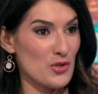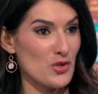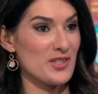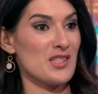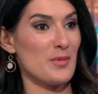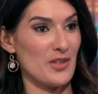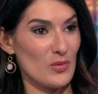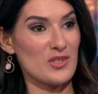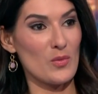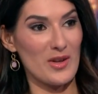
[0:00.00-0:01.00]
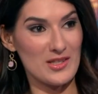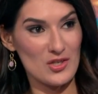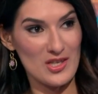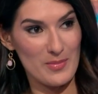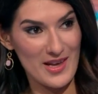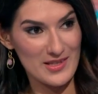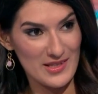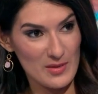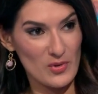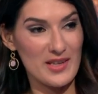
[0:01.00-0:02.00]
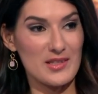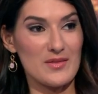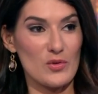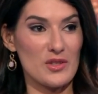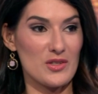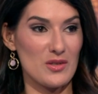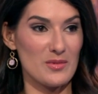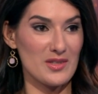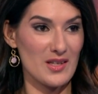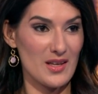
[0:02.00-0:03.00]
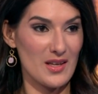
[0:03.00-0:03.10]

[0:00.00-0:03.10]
producers, but he also wants cheap gasoline prices for consumers.